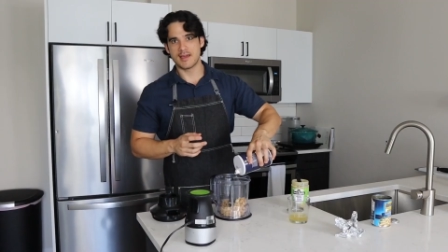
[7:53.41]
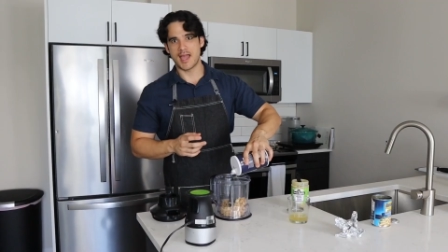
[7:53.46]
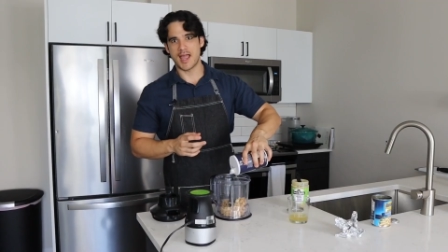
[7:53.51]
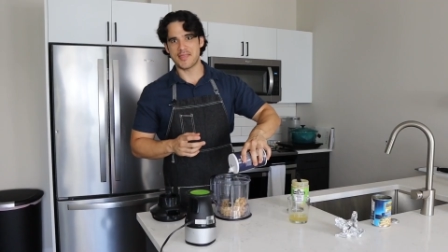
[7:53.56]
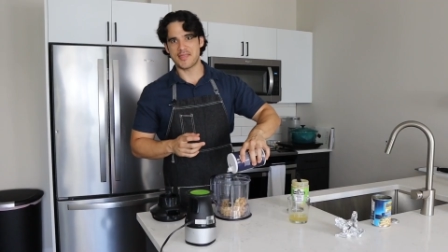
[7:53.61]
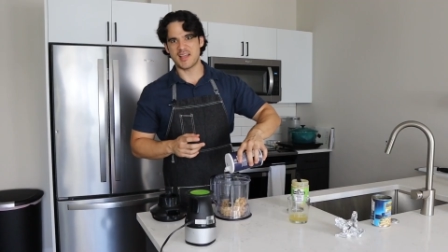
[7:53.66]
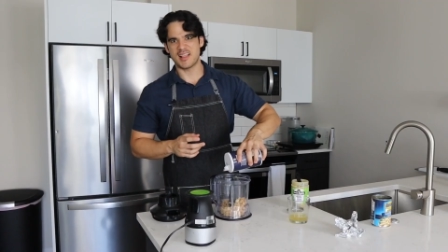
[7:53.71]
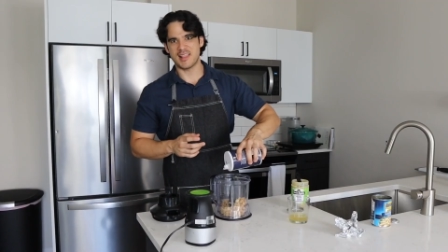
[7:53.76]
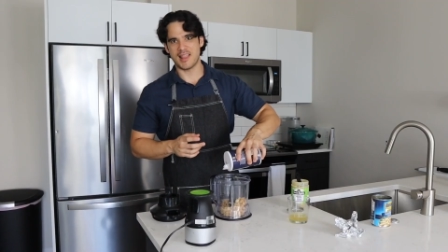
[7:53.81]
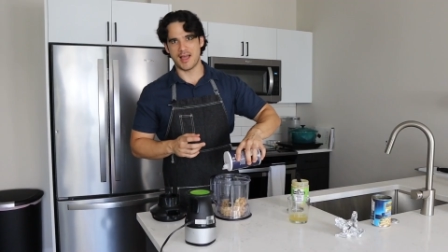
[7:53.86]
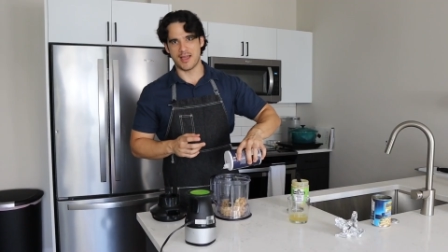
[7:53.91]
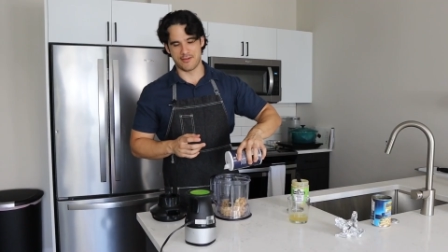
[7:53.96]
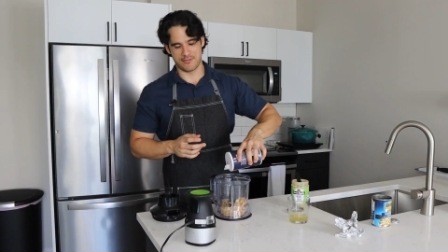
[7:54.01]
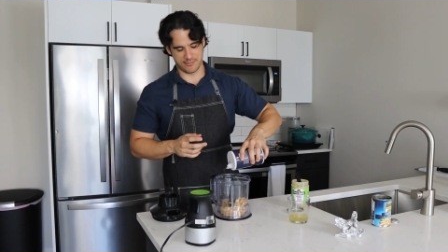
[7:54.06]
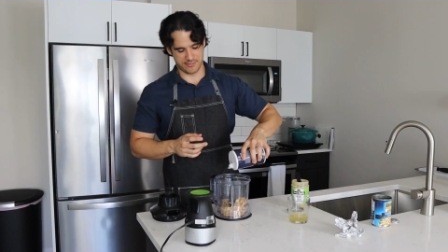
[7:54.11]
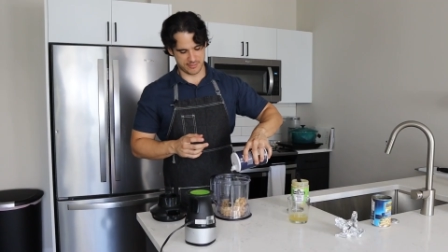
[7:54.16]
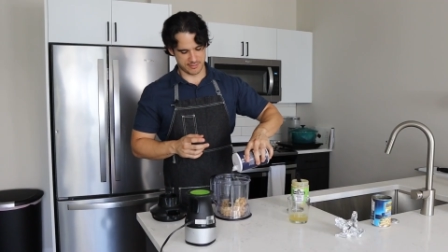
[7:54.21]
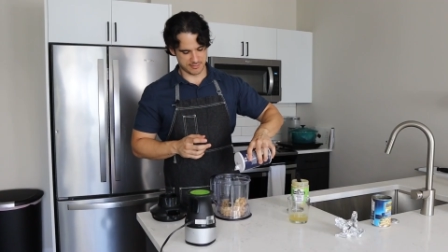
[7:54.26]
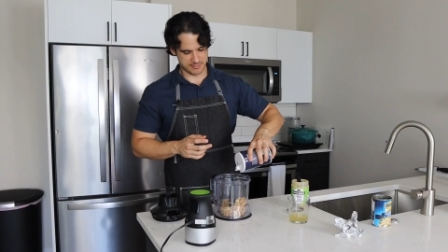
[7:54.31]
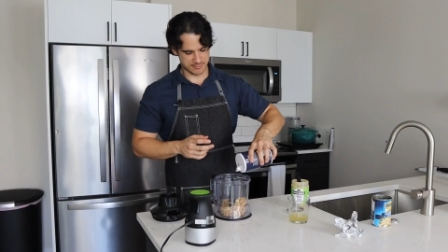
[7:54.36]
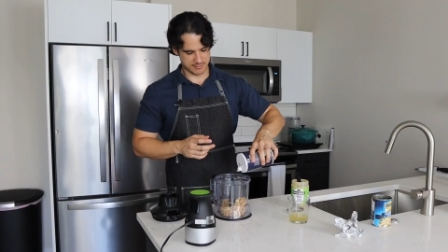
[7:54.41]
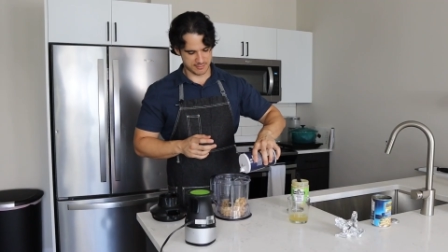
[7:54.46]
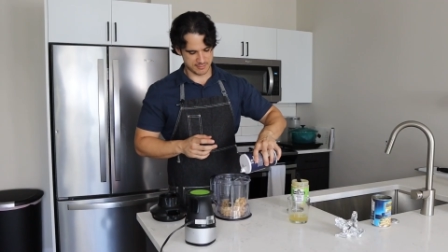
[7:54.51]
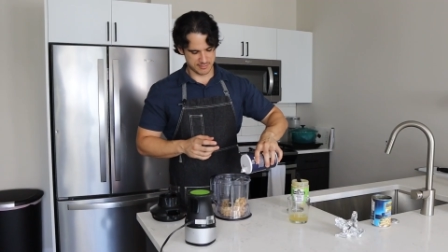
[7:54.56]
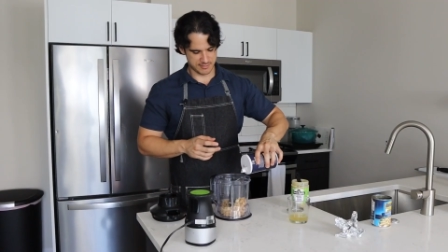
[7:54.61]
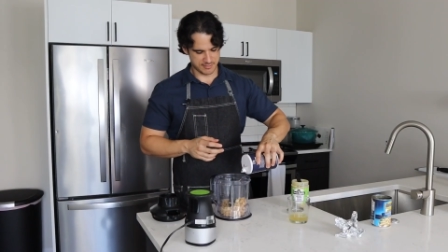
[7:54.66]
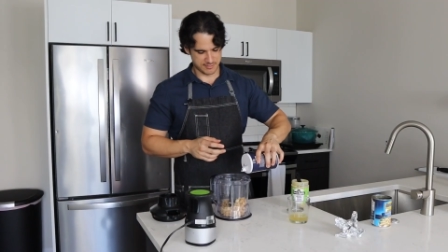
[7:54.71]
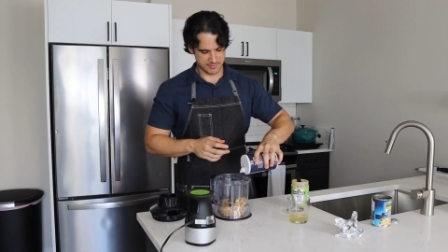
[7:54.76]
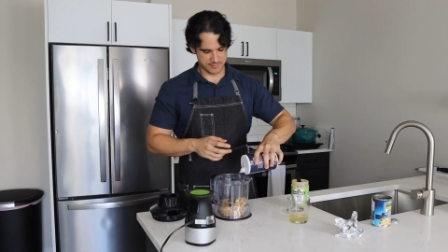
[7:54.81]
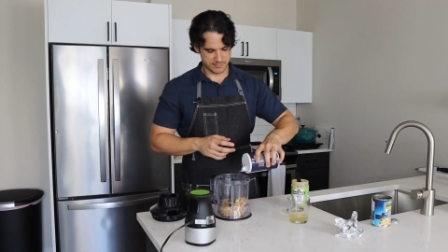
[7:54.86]
Ain't that life?
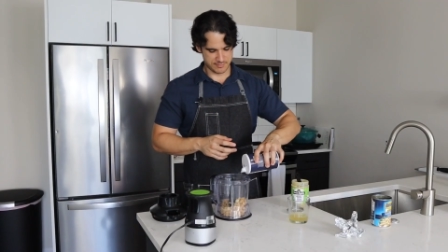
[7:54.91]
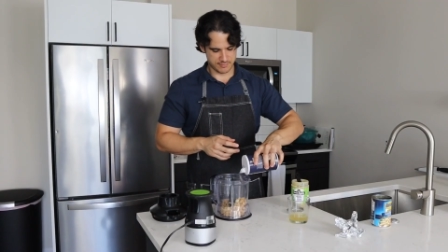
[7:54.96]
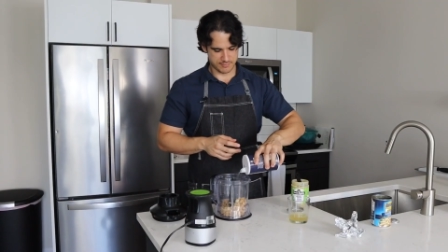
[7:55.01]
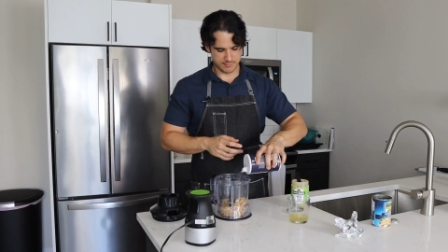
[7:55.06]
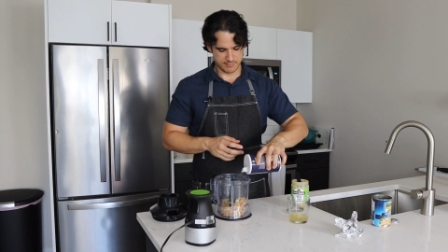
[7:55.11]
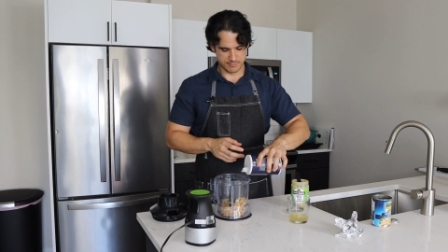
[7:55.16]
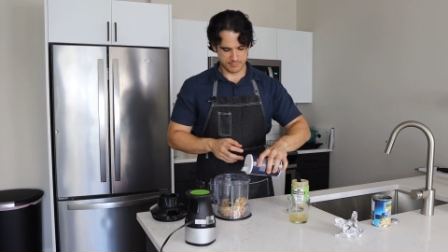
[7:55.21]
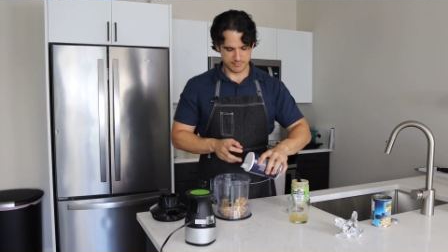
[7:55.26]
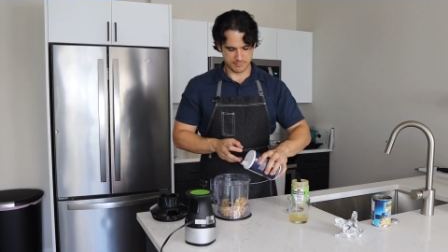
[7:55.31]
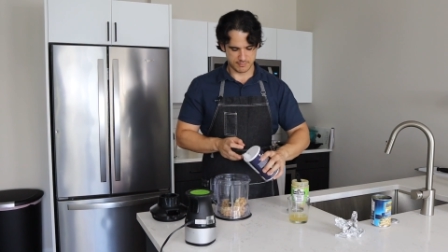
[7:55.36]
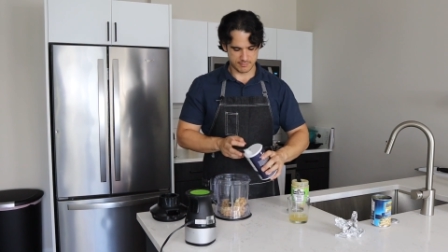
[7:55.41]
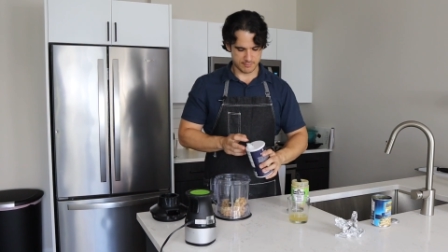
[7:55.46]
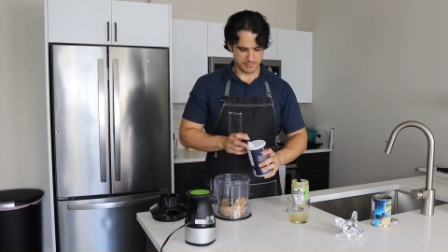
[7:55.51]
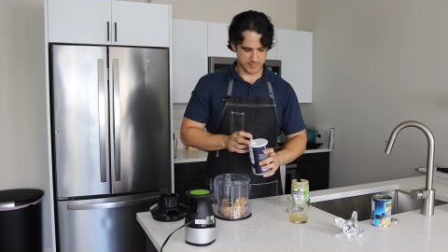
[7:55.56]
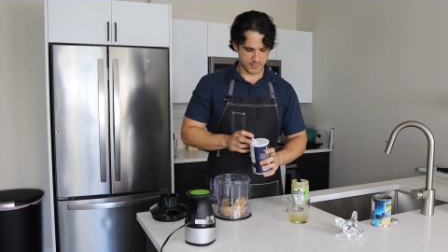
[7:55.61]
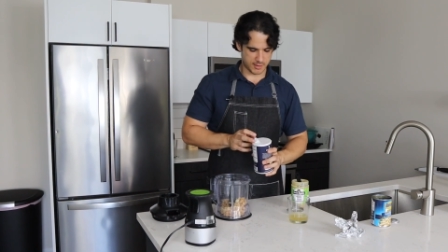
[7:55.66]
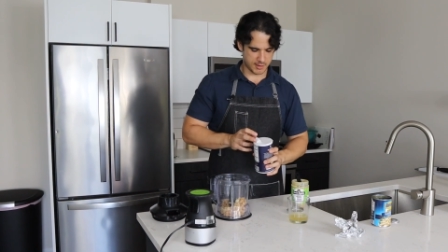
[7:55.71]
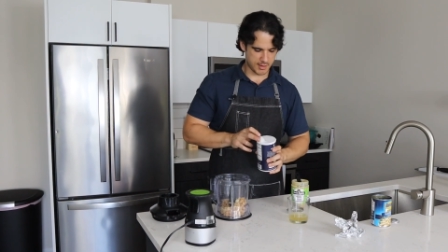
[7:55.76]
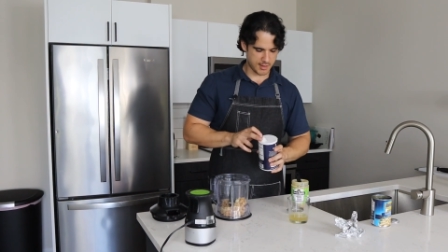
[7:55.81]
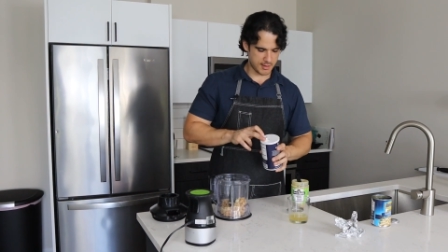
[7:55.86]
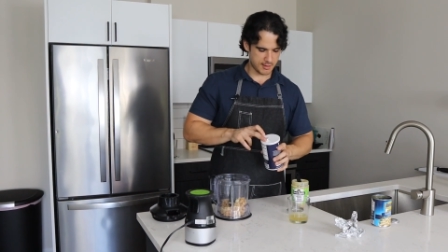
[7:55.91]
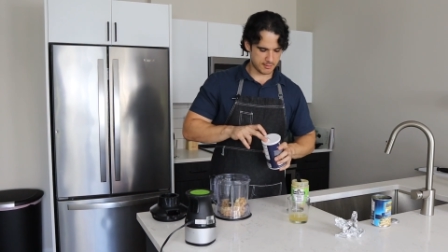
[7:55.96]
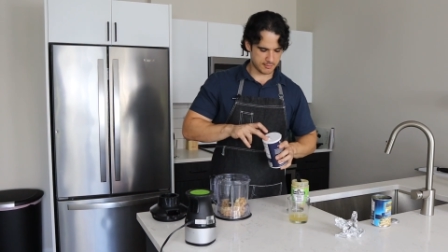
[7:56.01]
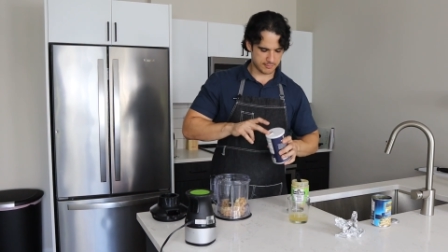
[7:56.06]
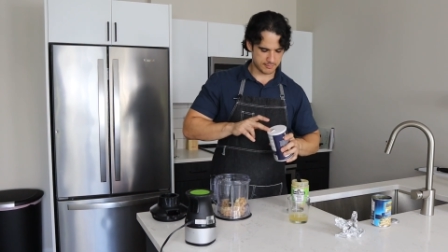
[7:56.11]
Okay.